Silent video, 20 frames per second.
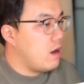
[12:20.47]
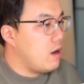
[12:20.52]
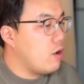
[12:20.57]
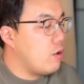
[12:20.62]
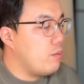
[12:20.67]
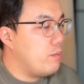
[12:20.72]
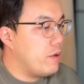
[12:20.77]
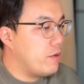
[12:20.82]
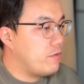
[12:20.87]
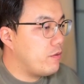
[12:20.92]

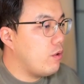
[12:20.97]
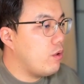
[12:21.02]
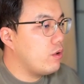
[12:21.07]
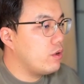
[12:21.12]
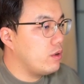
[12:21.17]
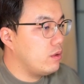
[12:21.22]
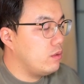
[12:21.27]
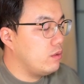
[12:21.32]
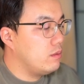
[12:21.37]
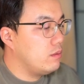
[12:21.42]
Oh,
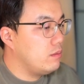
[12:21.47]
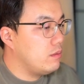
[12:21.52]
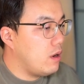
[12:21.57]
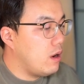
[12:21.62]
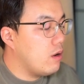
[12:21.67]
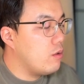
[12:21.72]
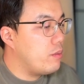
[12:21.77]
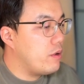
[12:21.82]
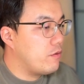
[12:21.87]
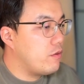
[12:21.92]
before,
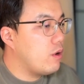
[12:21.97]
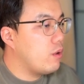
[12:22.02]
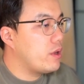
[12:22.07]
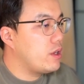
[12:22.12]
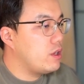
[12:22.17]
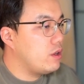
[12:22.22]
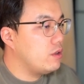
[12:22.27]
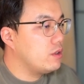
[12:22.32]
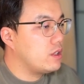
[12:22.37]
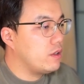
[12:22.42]
oh, before we
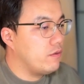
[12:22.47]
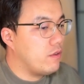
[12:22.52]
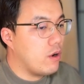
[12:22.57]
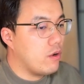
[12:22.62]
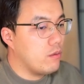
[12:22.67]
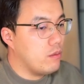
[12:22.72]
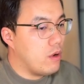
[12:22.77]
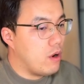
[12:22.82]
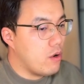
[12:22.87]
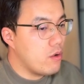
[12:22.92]
use the
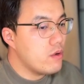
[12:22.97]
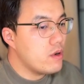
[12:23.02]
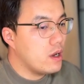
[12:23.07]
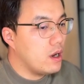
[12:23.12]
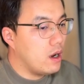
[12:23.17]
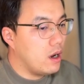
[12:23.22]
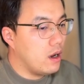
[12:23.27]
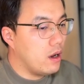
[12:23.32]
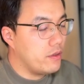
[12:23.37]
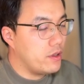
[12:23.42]
vault mode,
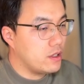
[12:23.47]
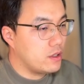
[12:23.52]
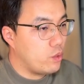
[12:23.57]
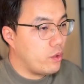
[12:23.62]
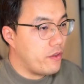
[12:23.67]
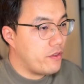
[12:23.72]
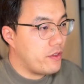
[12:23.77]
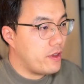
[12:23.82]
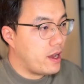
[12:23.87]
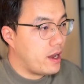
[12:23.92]
uh, there's
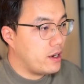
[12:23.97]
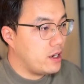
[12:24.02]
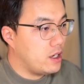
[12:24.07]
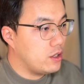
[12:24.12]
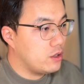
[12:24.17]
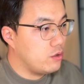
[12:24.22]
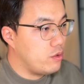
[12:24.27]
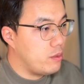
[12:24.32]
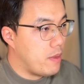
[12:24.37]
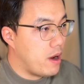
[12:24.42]
one thing I
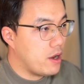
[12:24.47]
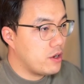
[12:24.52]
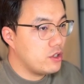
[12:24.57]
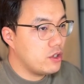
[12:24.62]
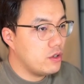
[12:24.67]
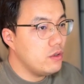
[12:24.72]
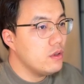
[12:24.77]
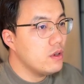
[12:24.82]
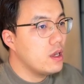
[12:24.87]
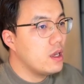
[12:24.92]
need to remind
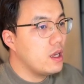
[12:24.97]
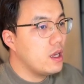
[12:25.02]
you.